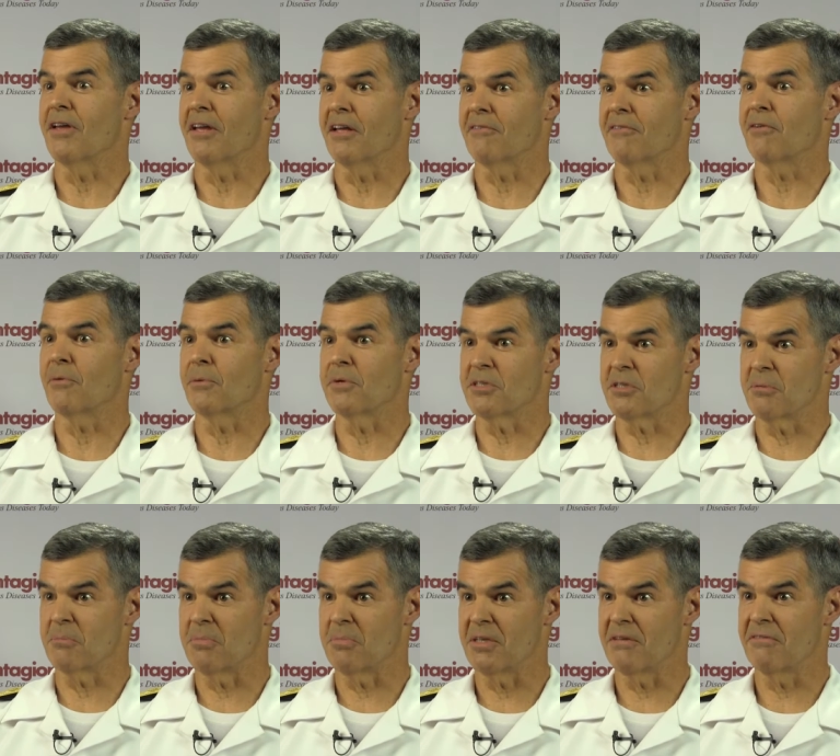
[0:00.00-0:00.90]

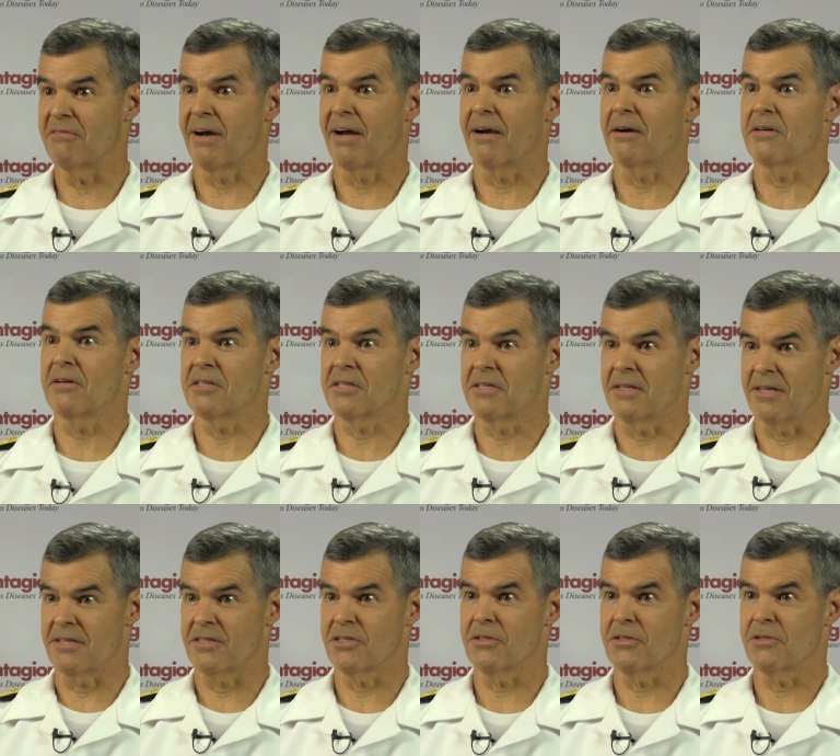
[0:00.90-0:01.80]
influenza B virus
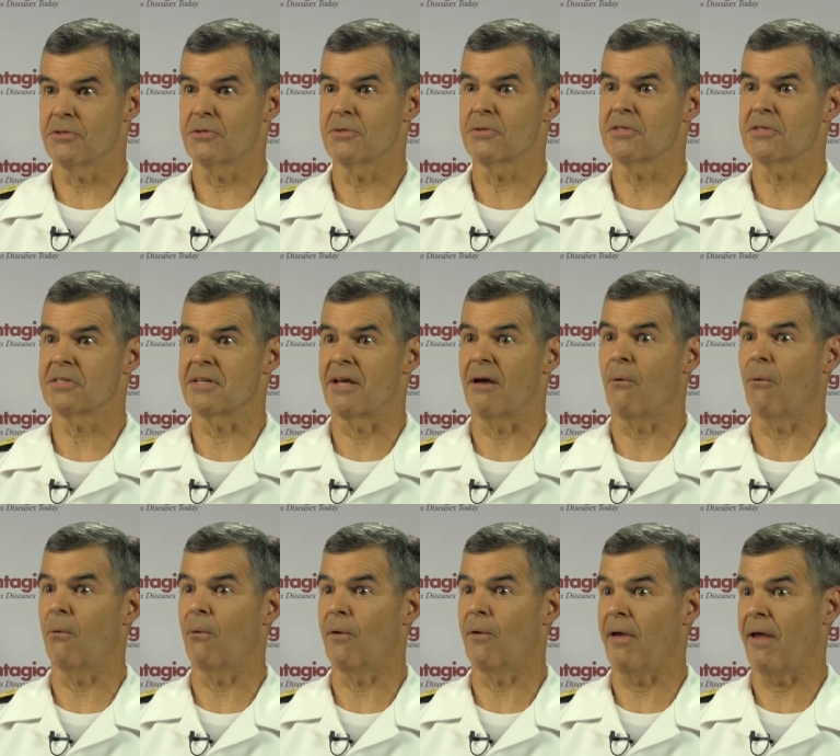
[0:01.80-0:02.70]
that's used,
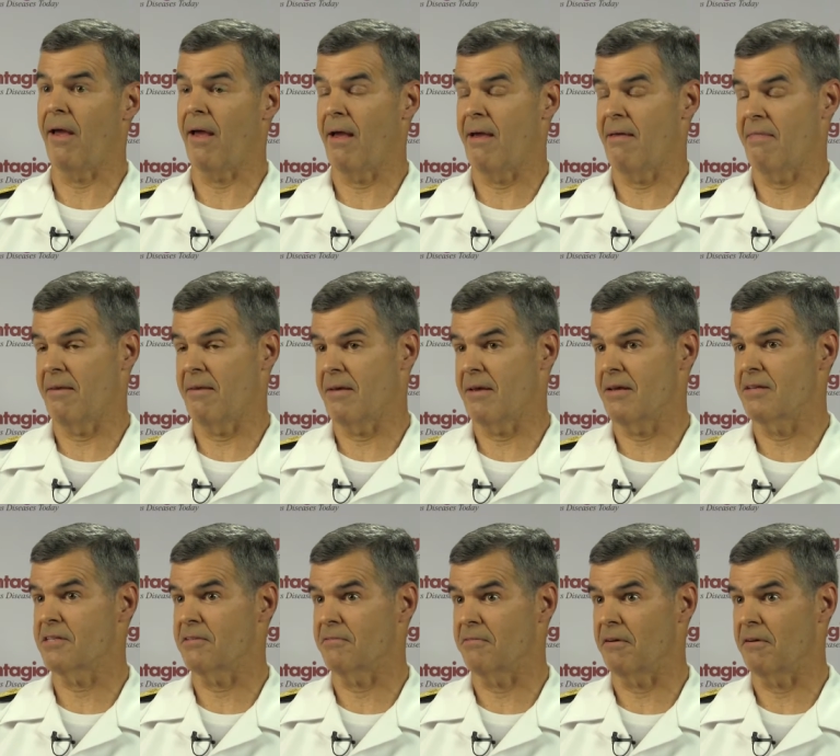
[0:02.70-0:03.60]
or in the
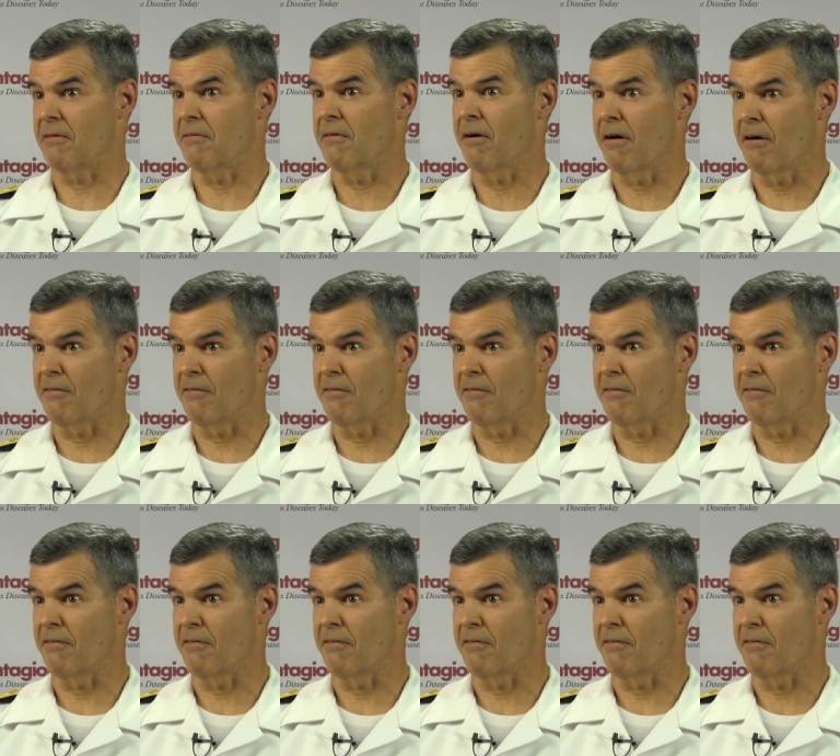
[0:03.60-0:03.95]
case of a,